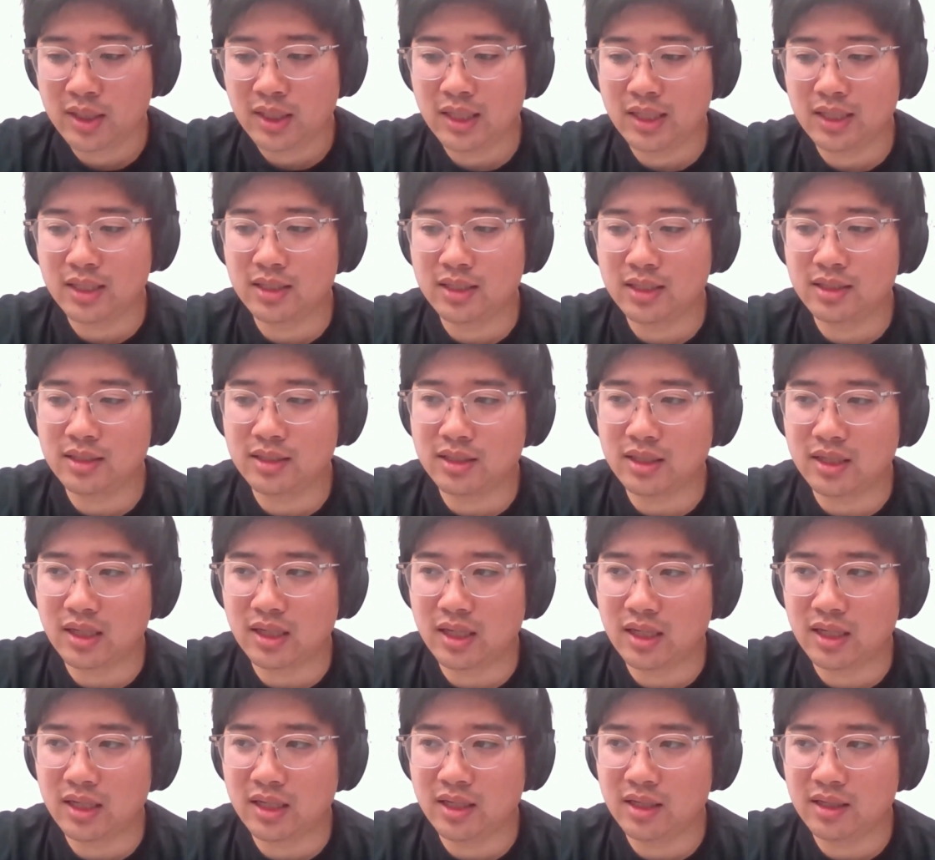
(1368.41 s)
And
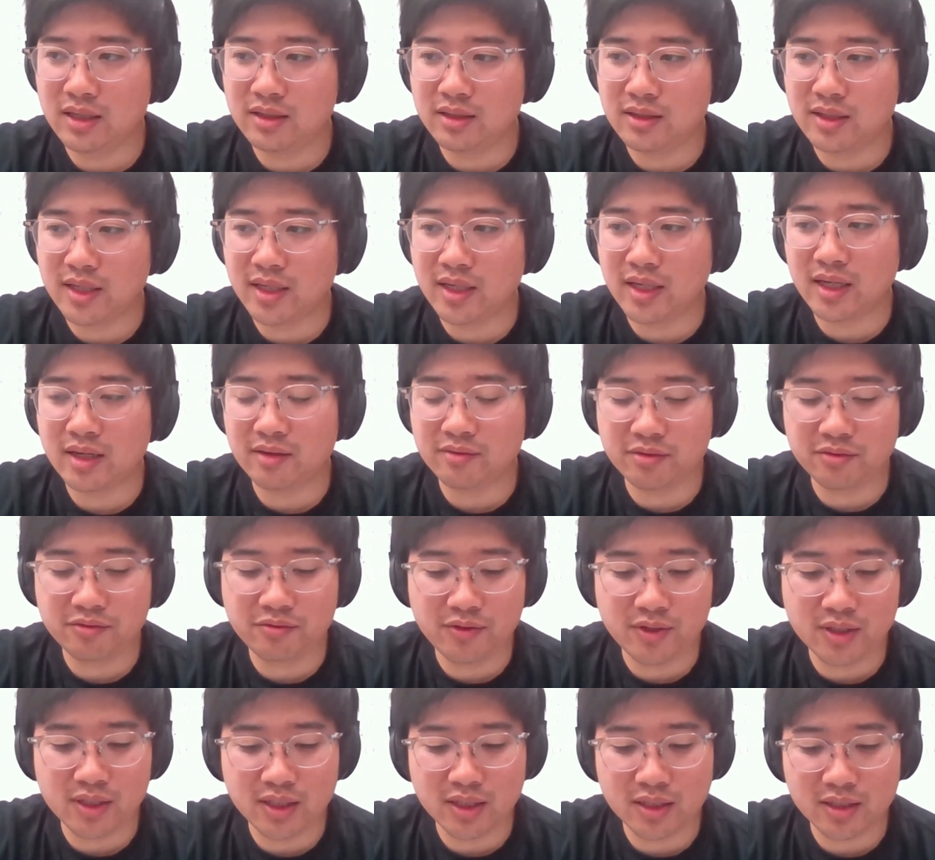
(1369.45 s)
I have a
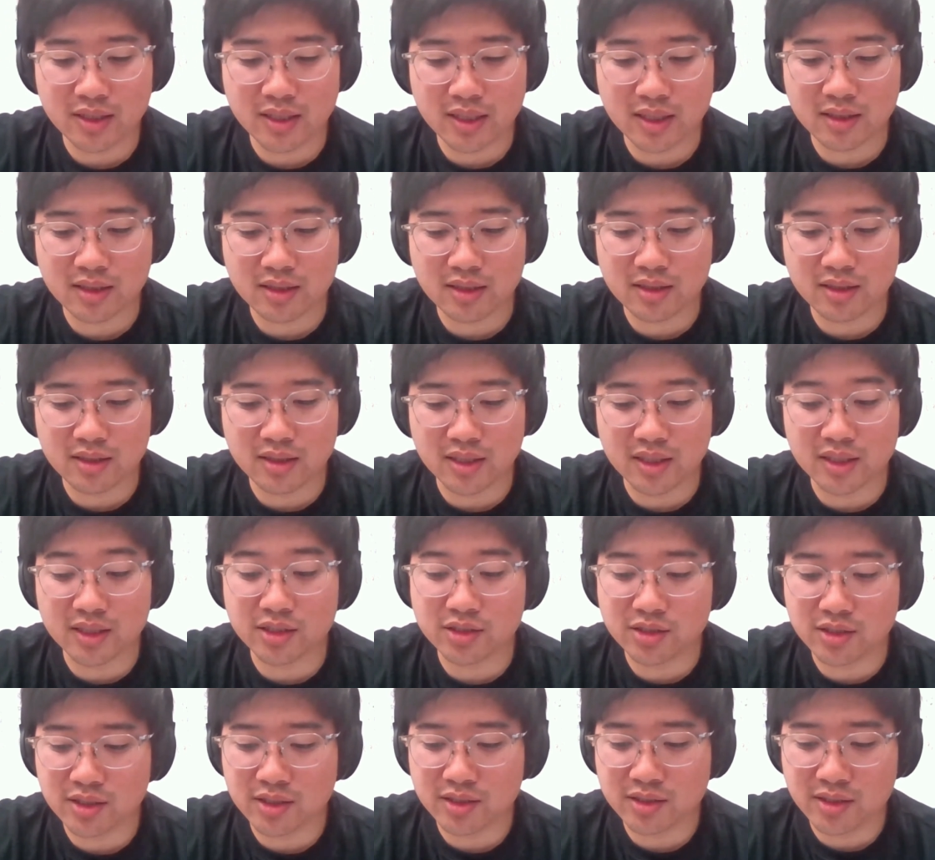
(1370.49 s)
feeling that the
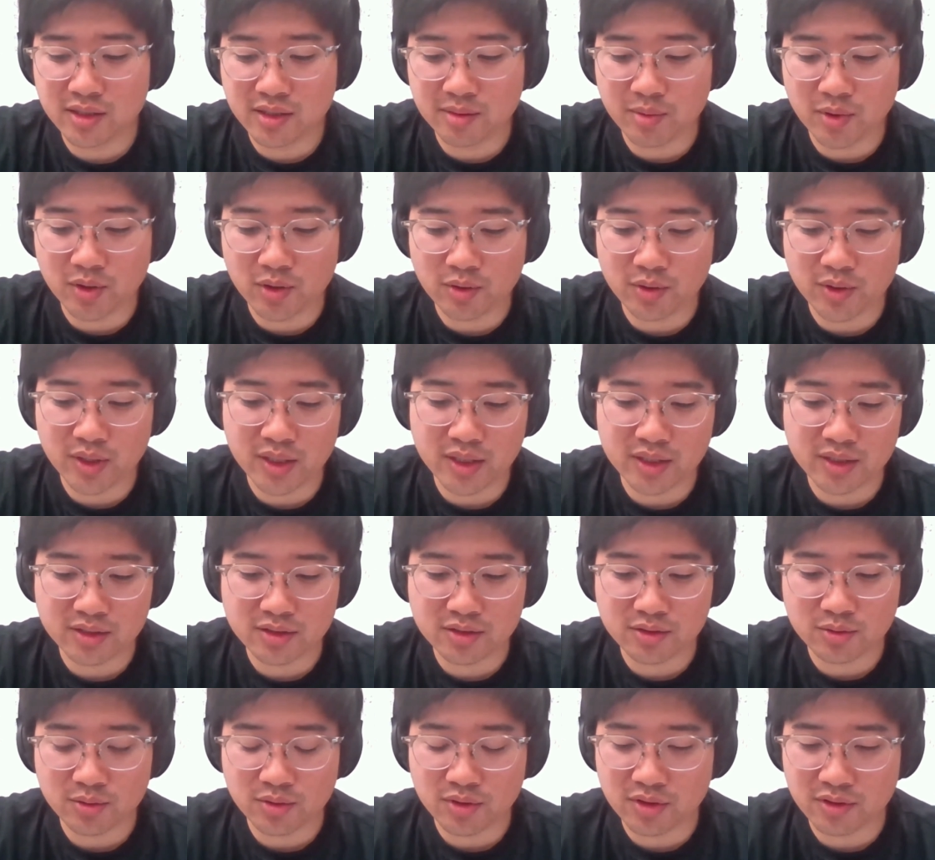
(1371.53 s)
Ignition Gazebo is
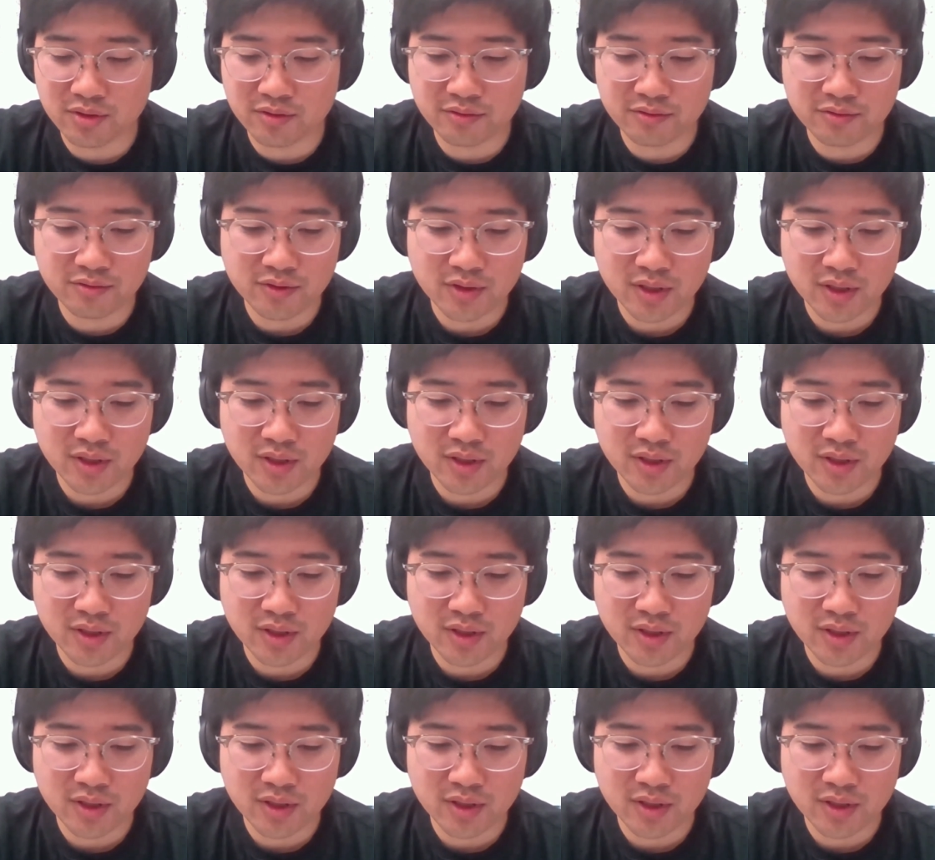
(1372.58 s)
sort of